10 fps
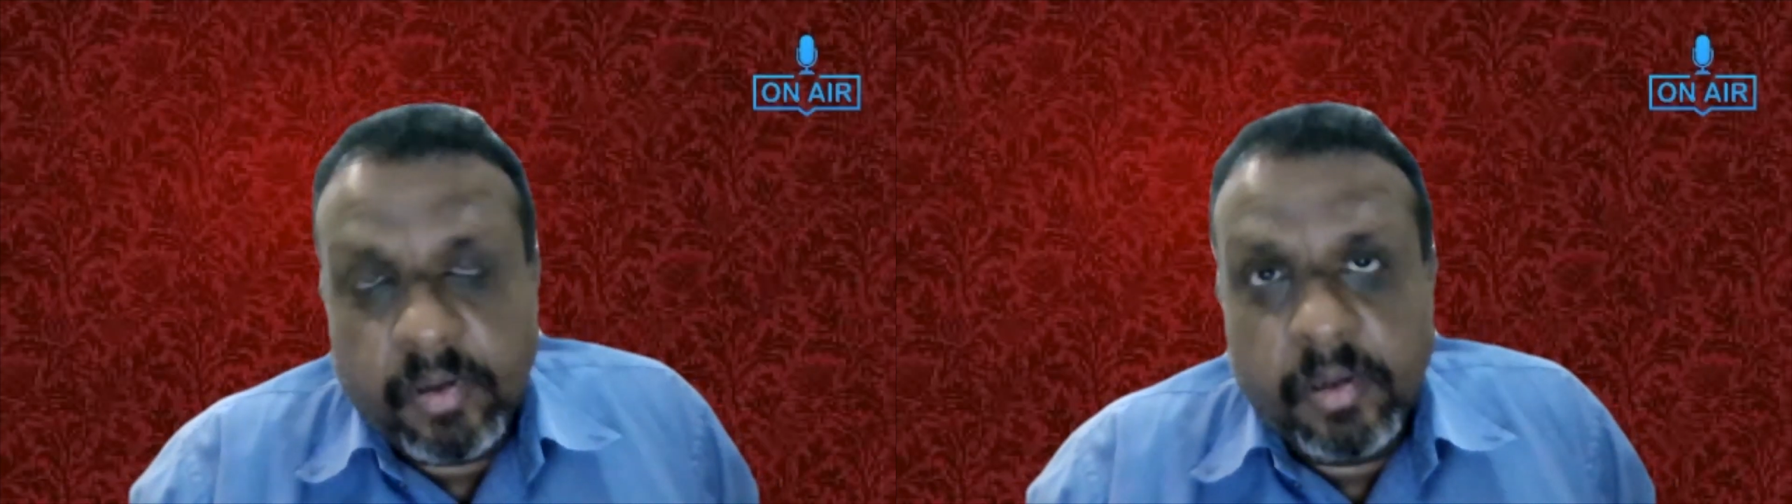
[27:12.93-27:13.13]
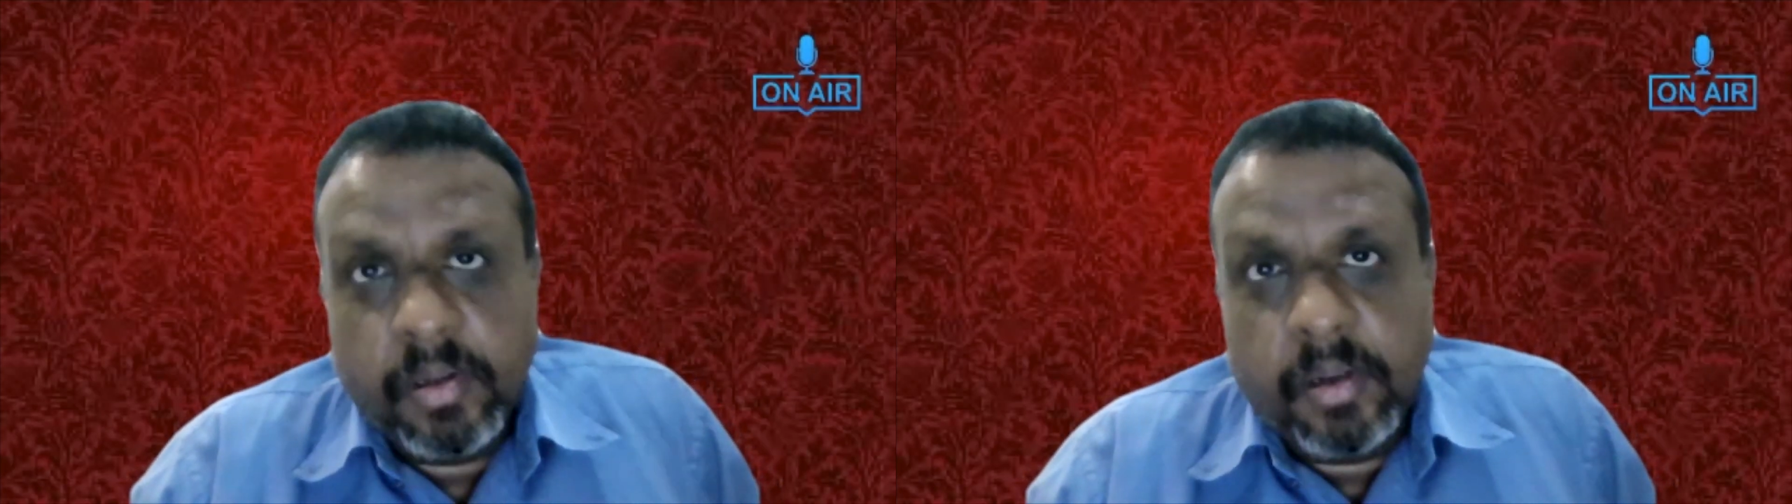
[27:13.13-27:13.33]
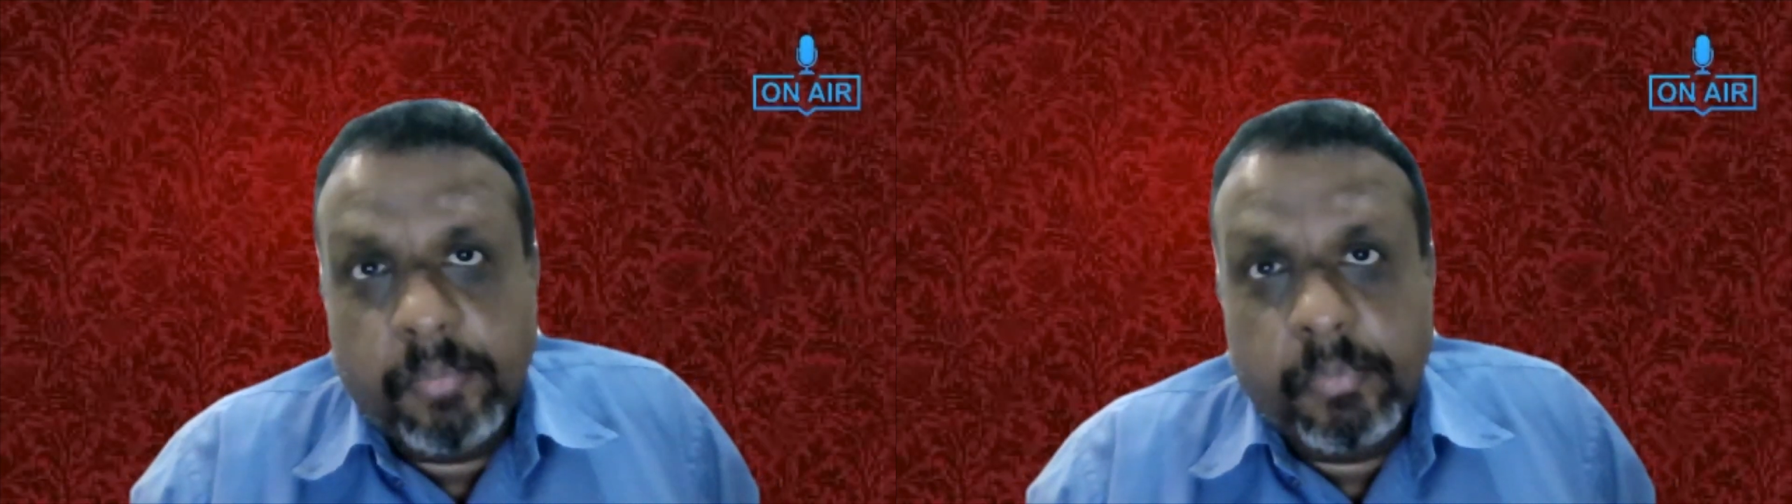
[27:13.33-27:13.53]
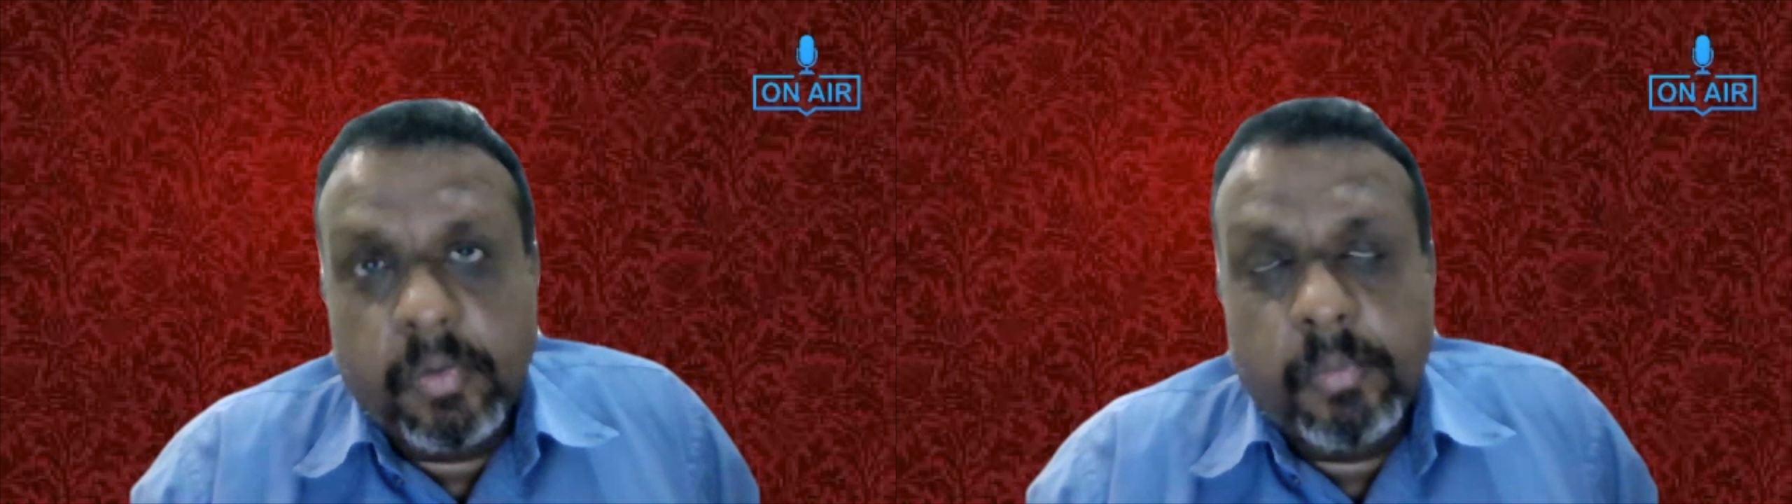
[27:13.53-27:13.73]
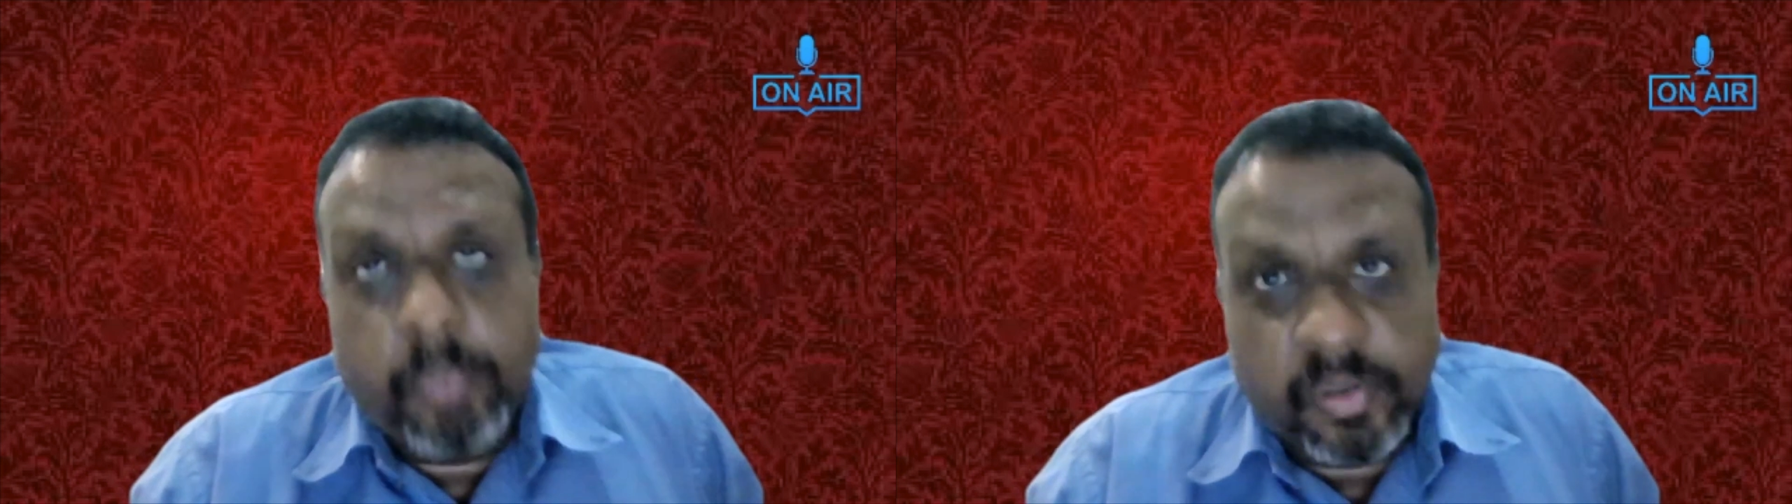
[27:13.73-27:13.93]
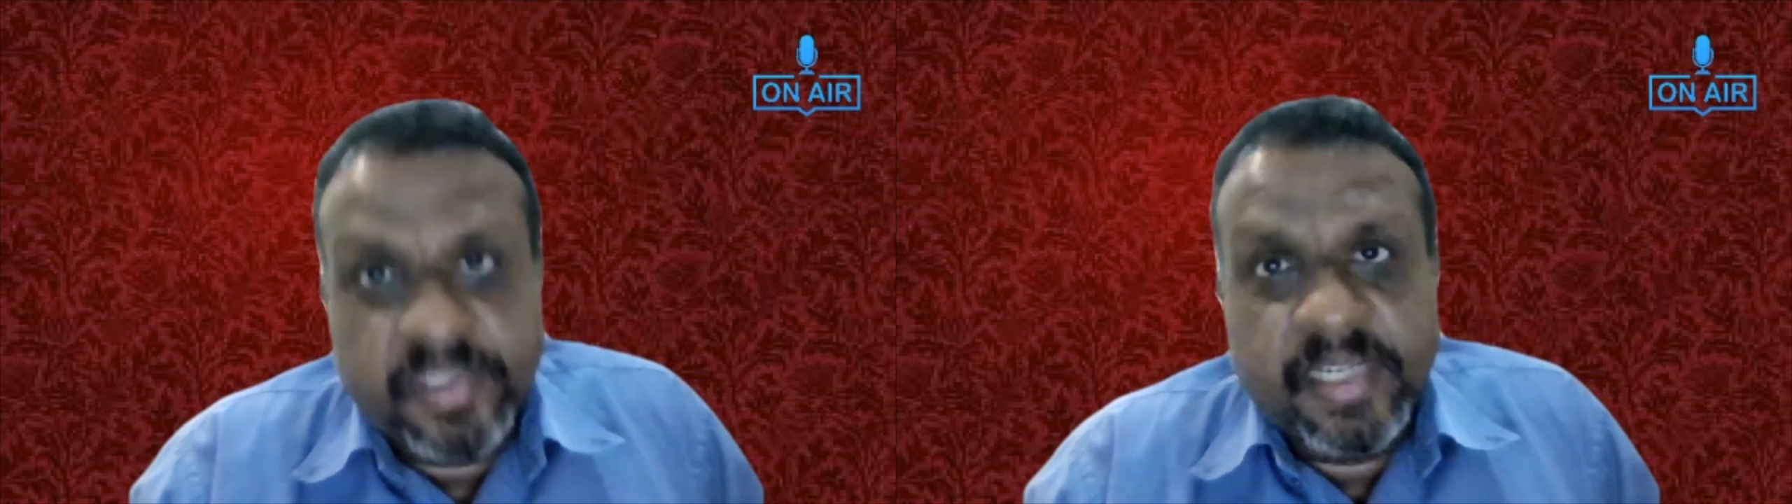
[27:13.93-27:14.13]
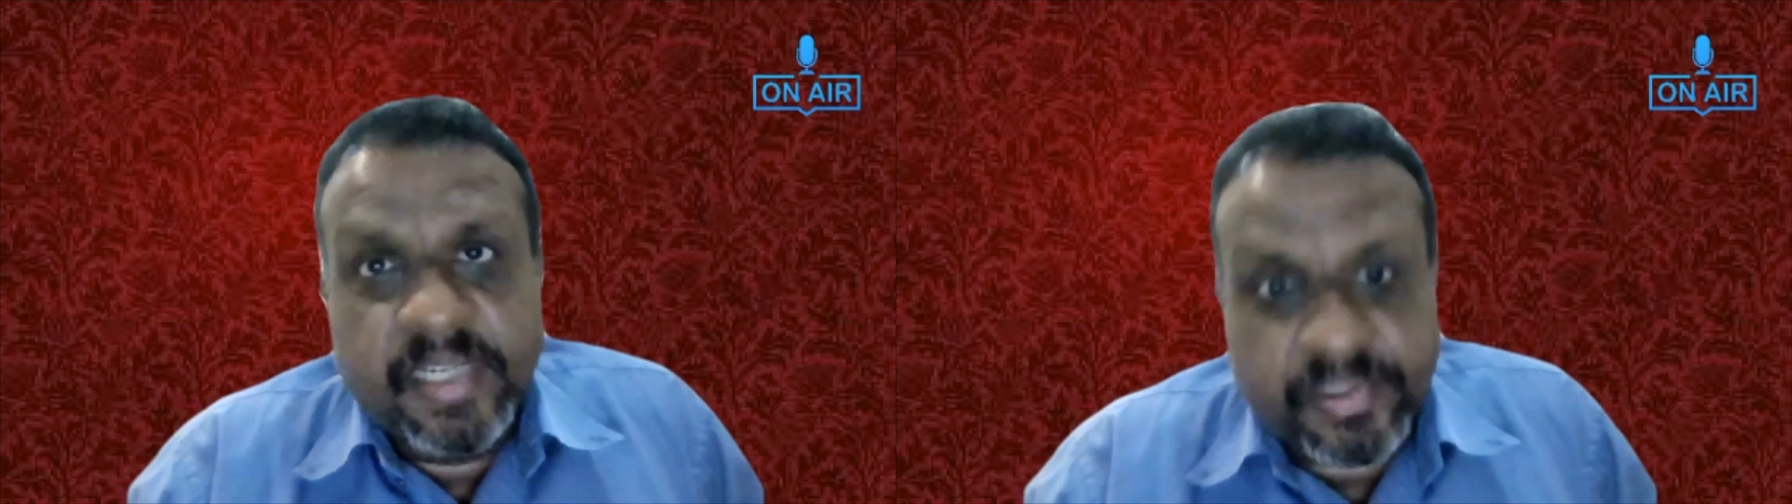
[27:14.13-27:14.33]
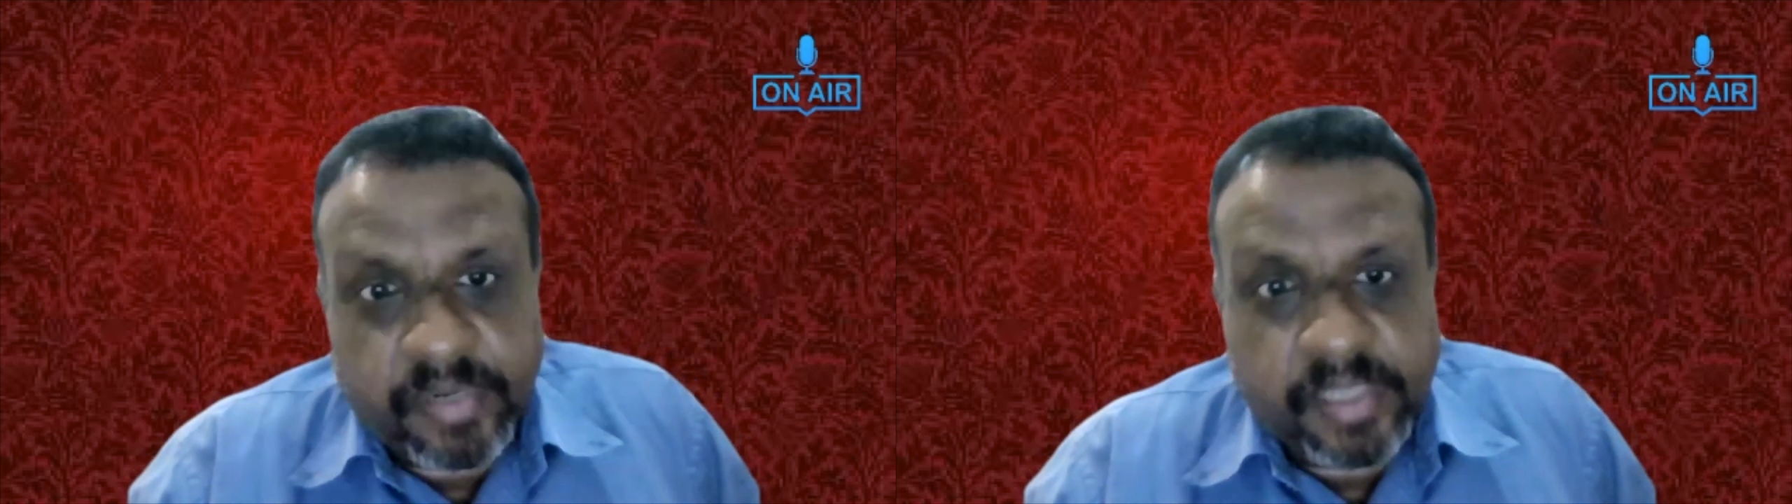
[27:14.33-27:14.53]
um, post
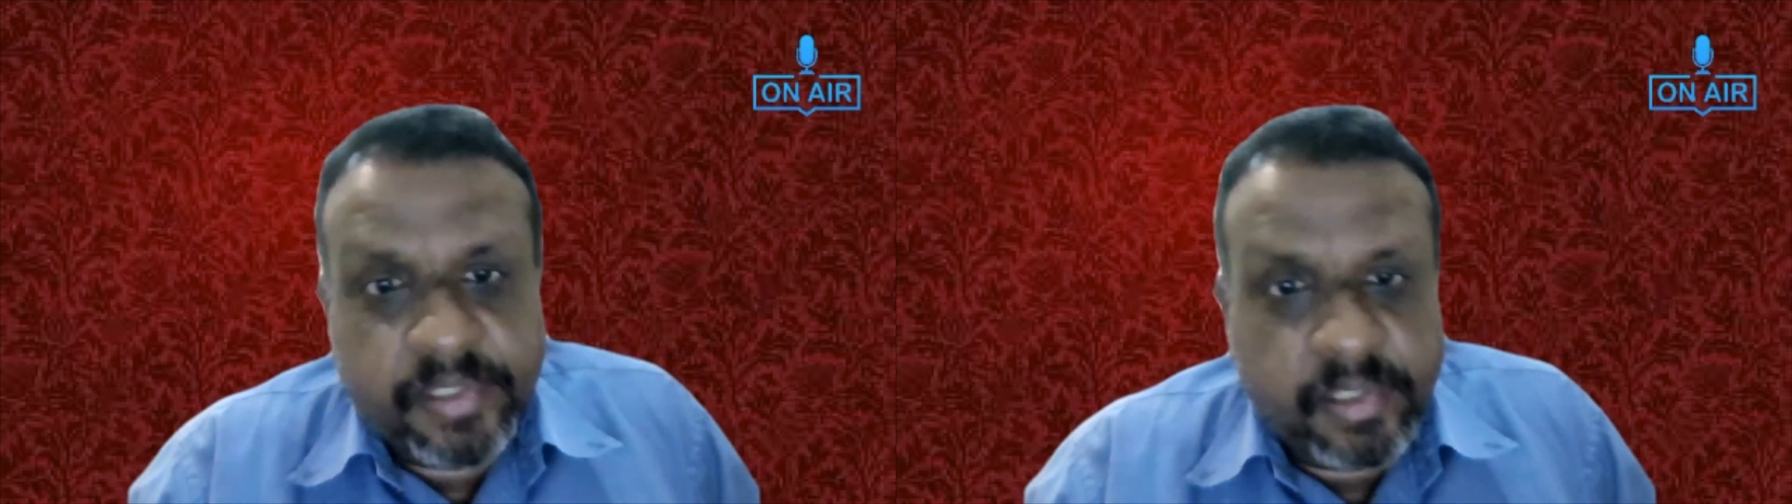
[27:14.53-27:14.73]
extraction